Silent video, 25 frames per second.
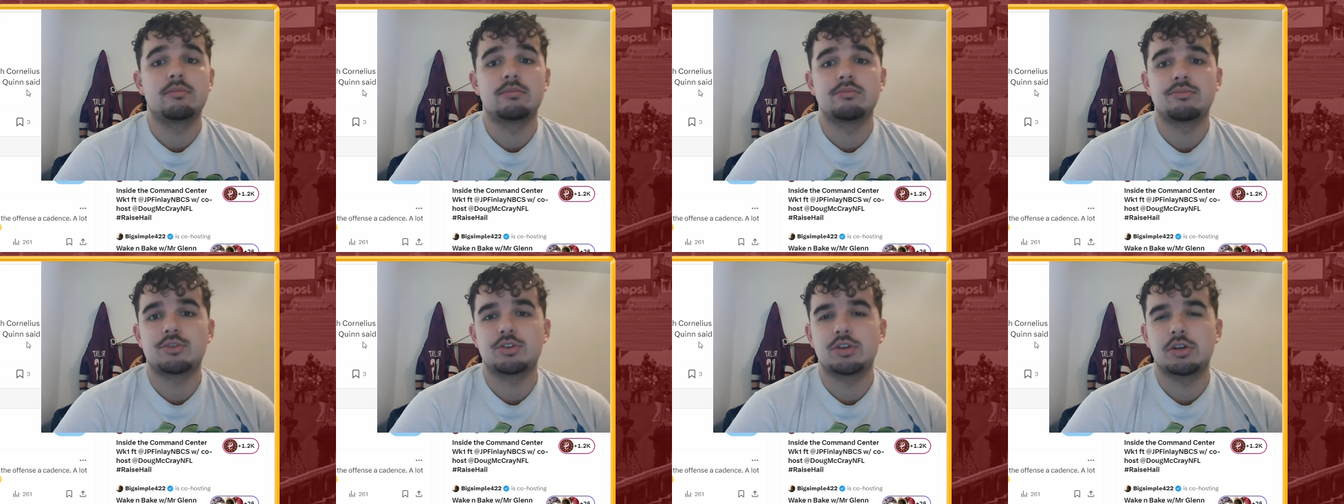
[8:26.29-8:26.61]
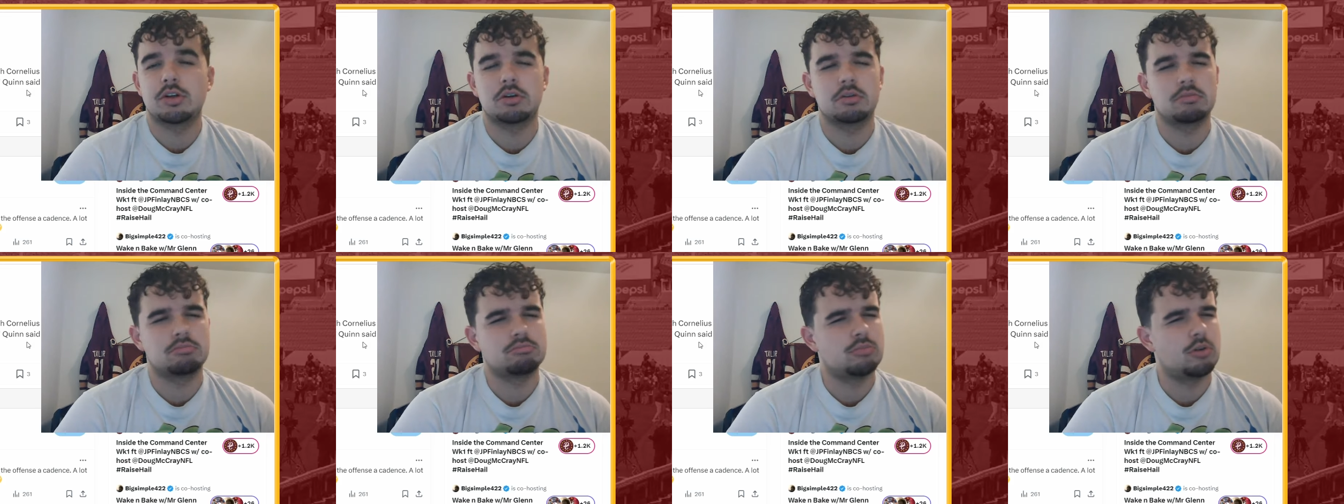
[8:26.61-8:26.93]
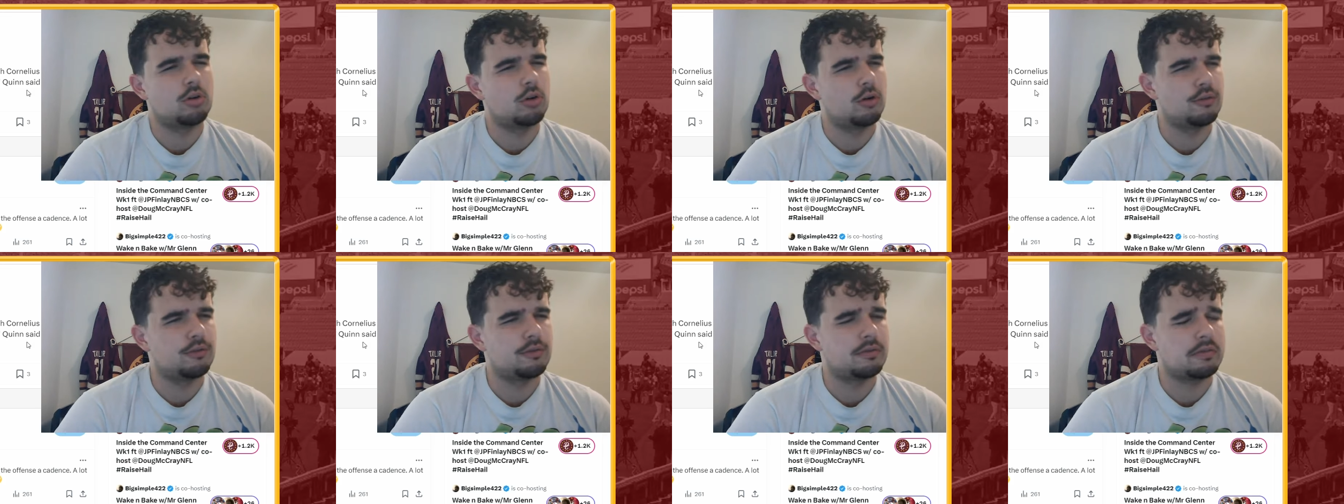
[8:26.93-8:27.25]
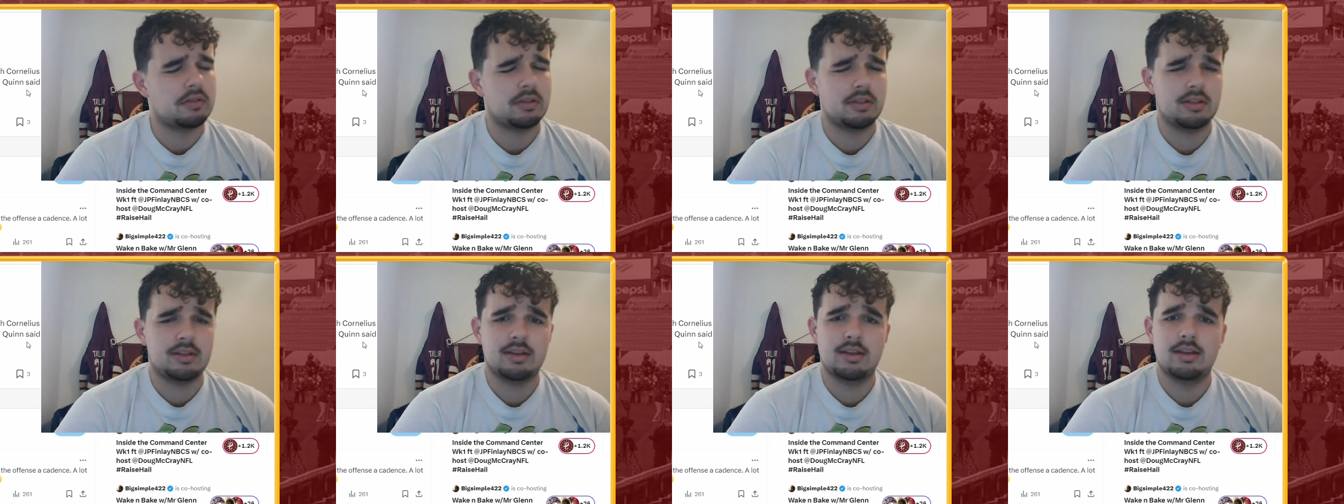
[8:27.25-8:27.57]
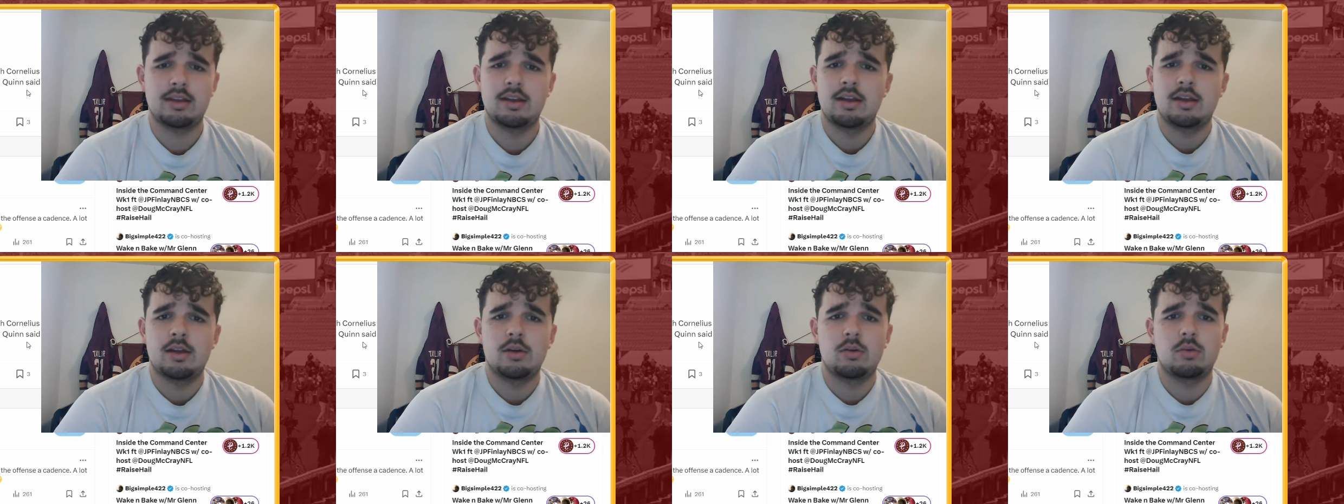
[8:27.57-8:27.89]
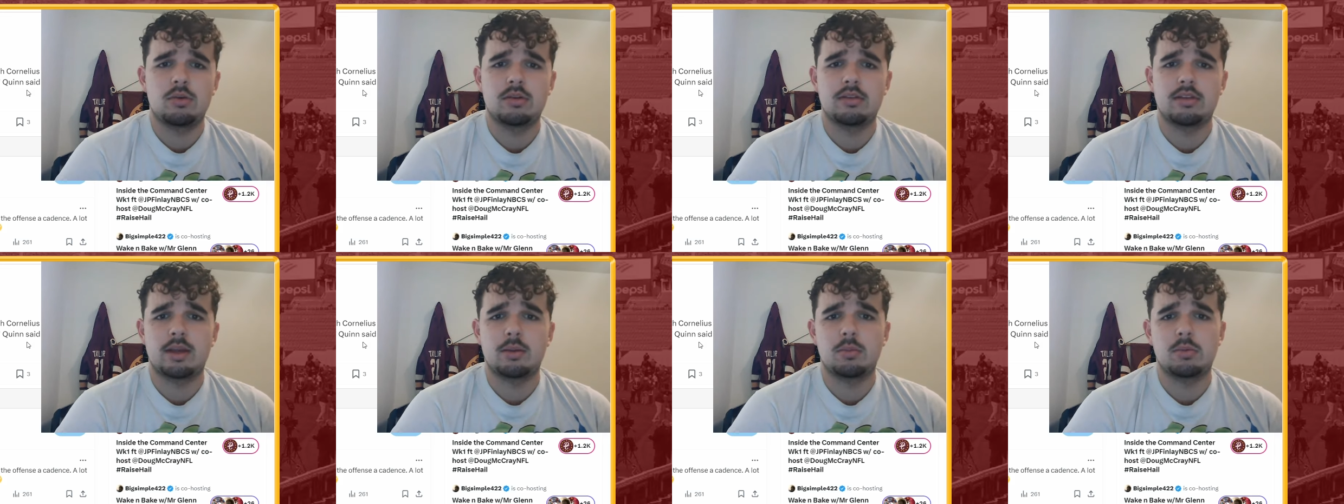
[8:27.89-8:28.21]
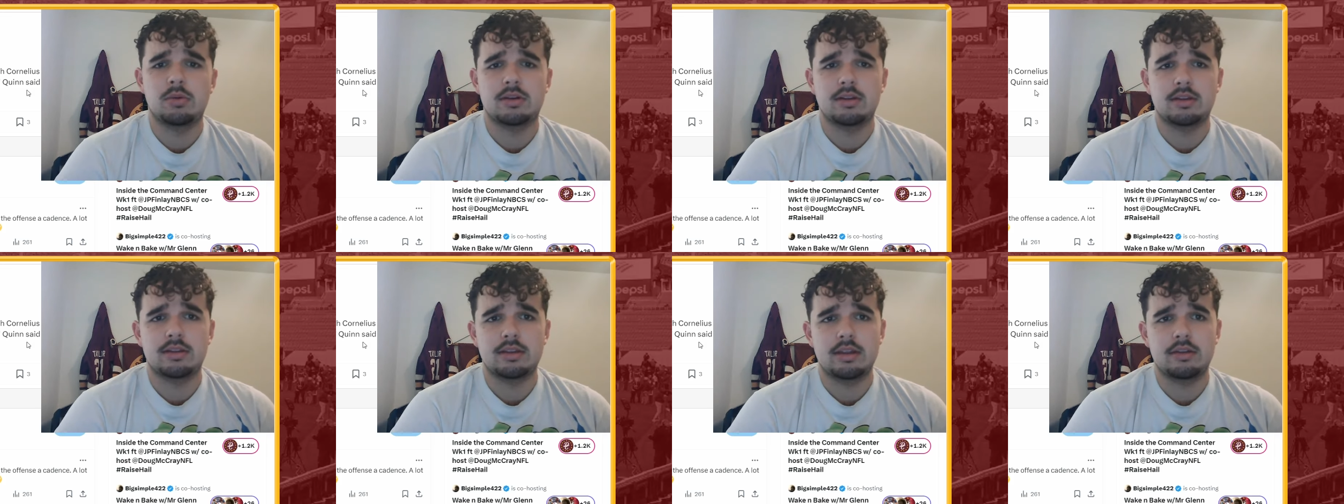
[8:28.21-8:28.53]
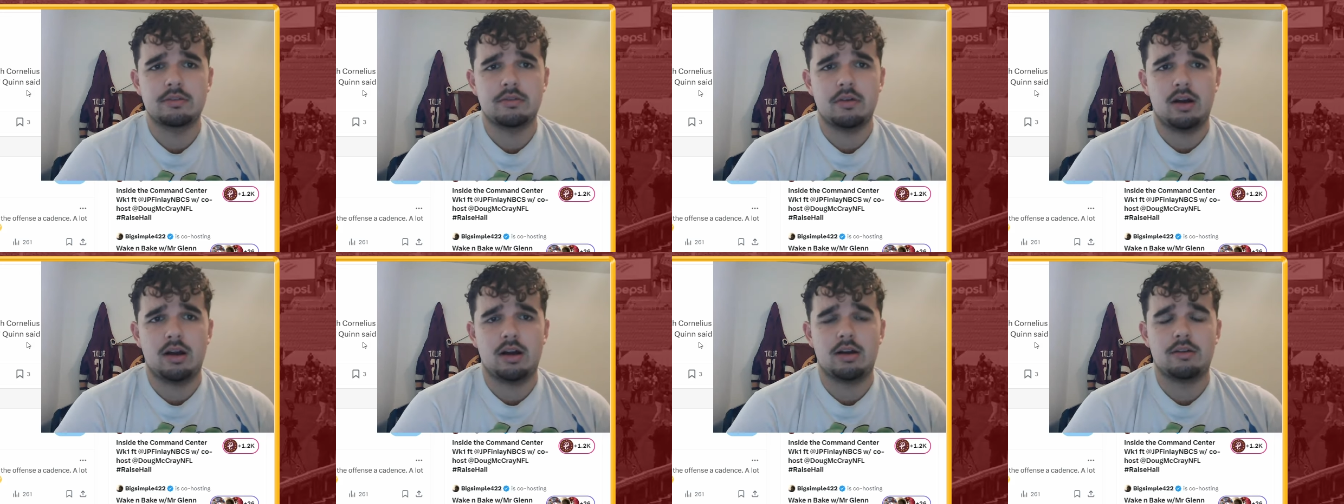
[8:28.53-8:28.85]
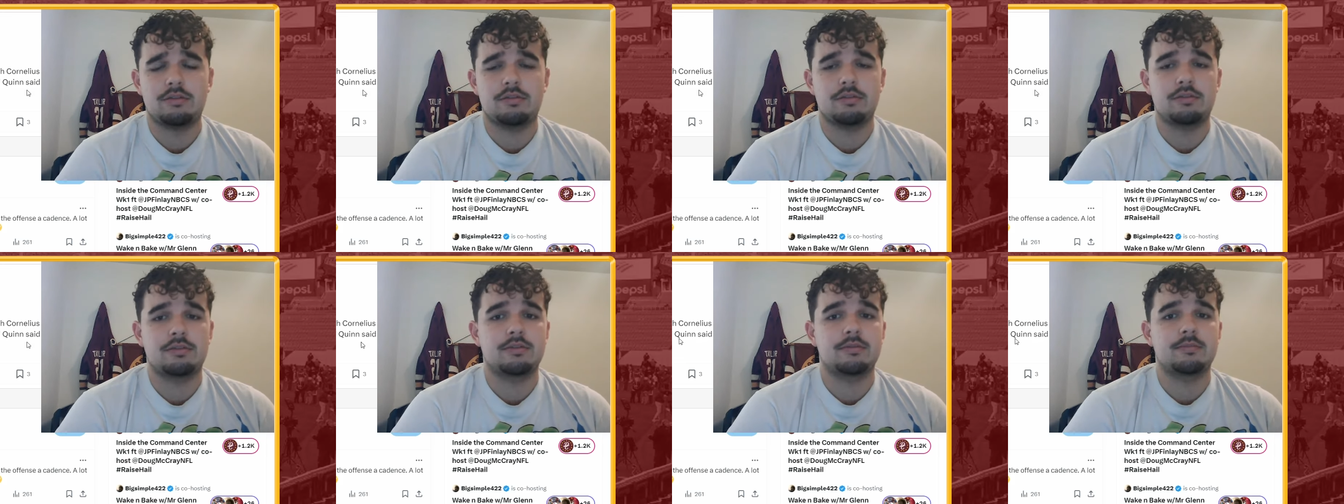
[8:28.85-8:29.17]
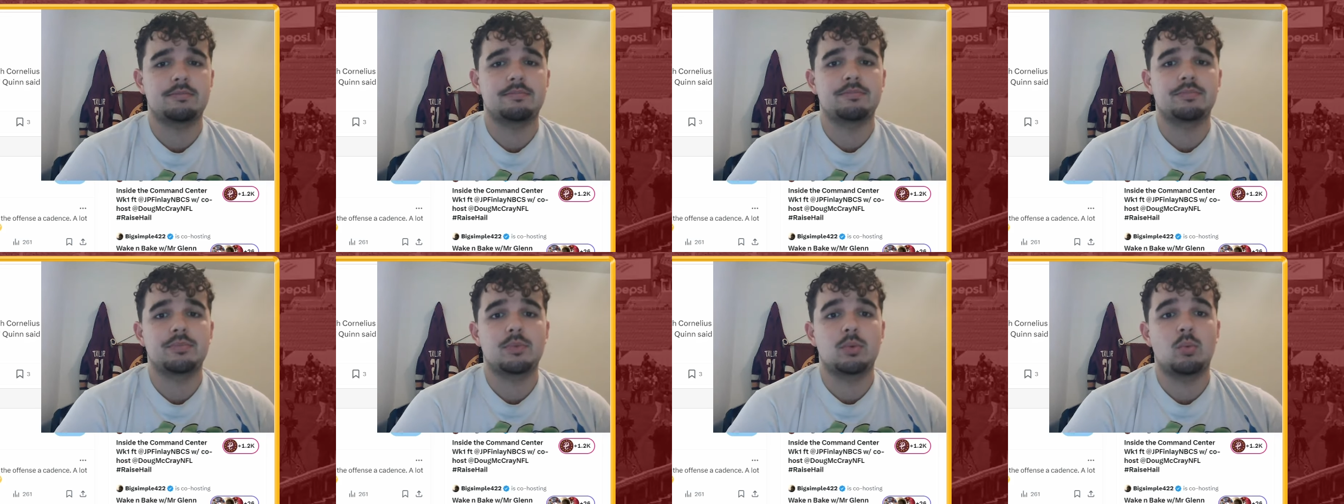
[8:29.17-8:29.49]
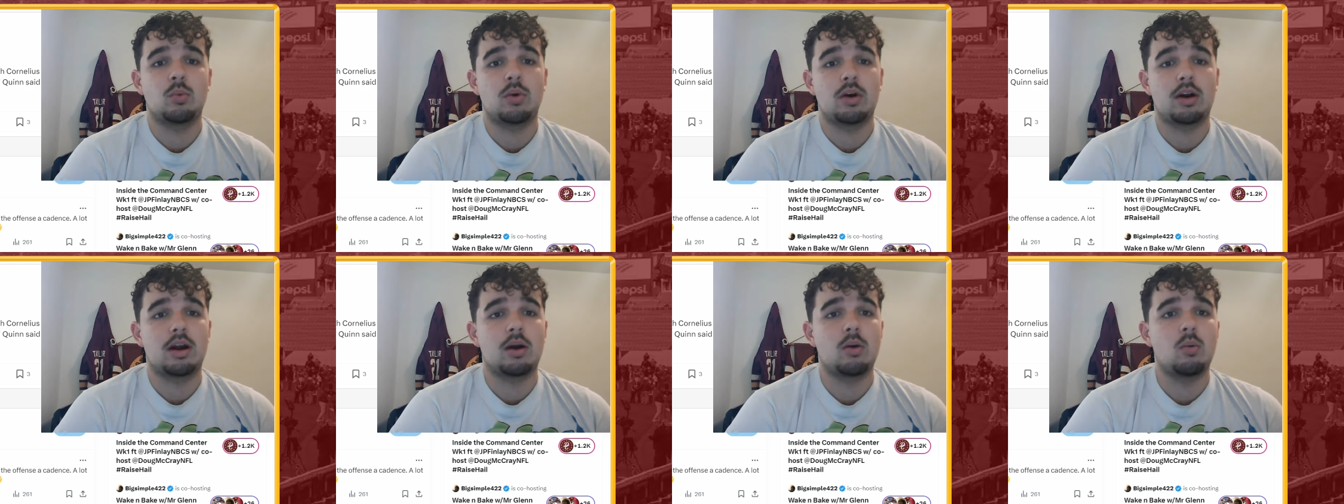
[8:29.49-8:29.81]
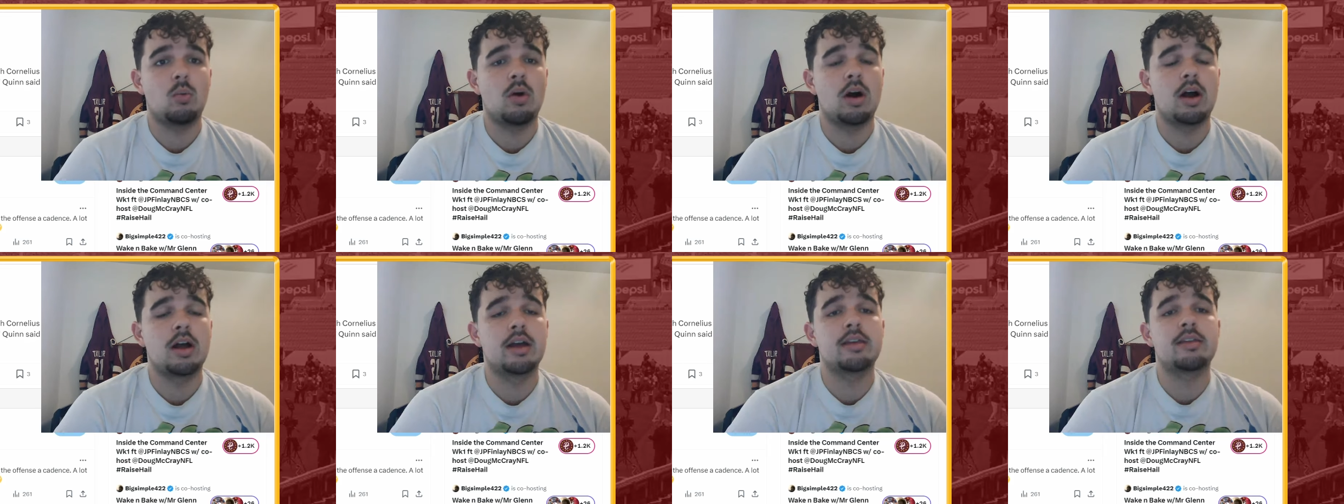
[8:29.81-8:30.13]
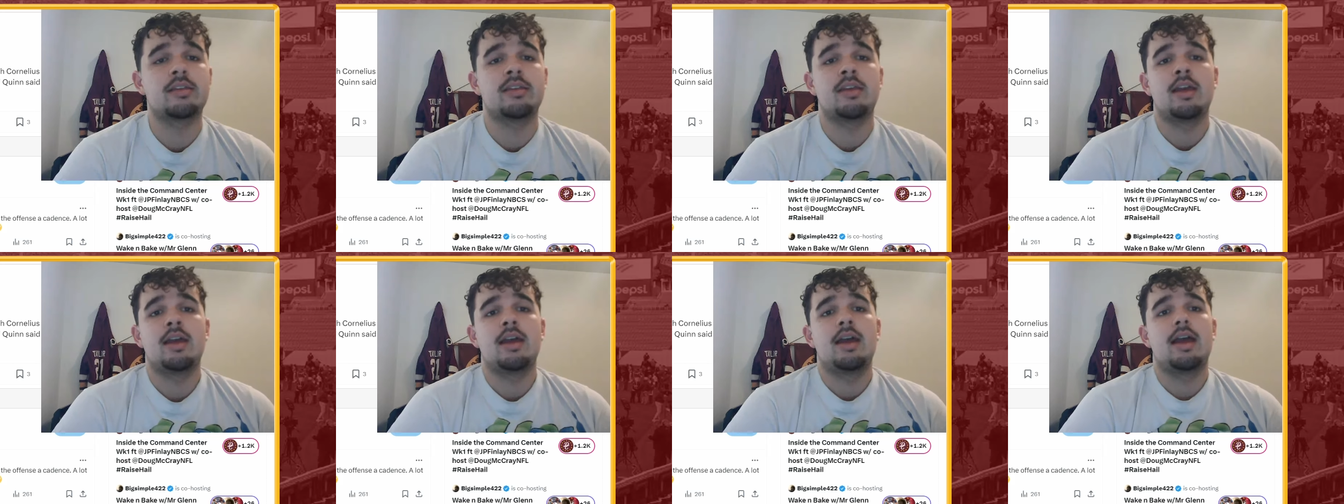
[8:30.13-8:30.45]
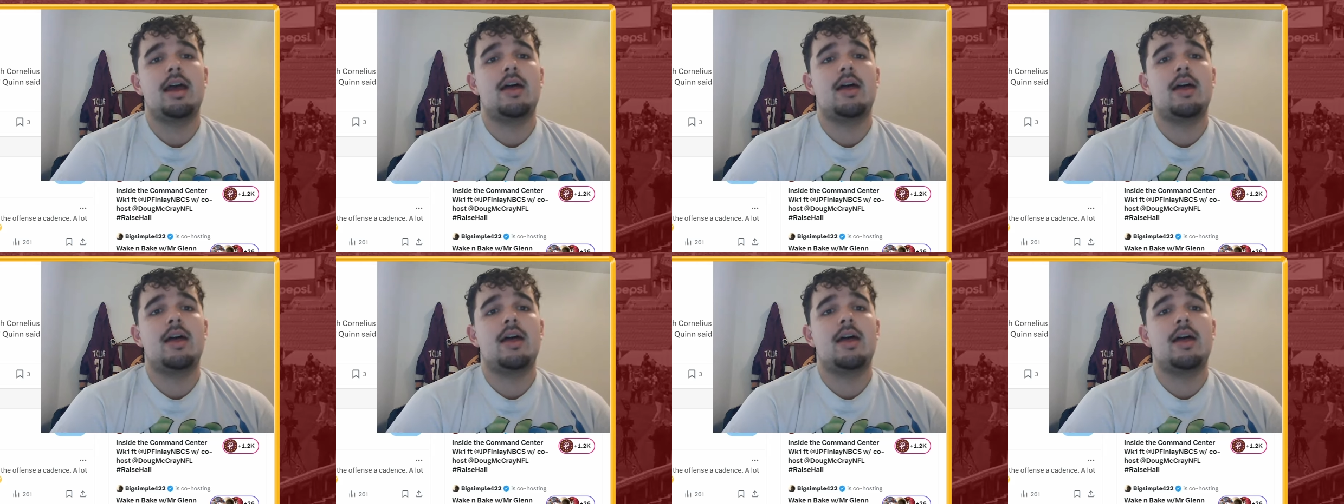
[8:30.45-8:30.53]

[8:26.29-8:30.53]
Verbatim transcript: So hopefully was able to leave off where I was.